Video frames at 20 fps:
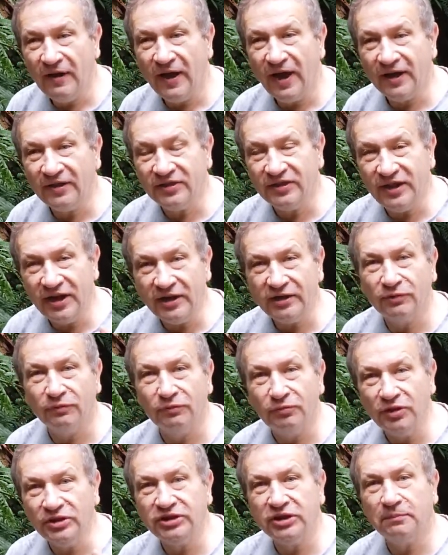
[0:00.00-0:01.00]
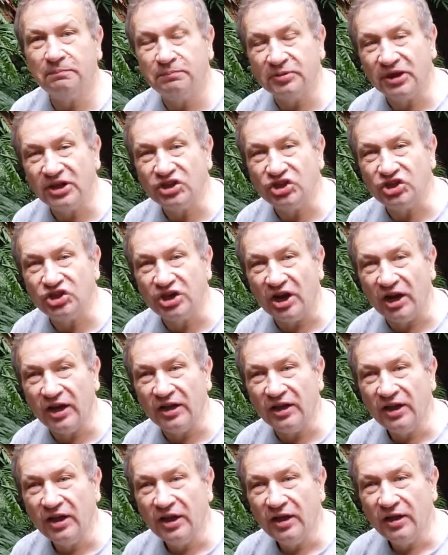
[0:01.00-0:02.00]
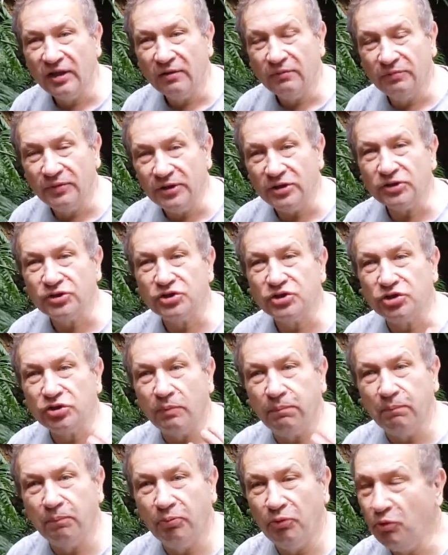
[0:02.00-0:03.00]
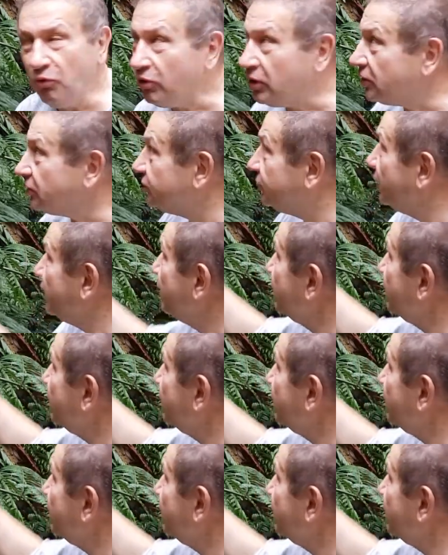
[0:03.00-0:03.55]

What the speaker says: and that water pressure will support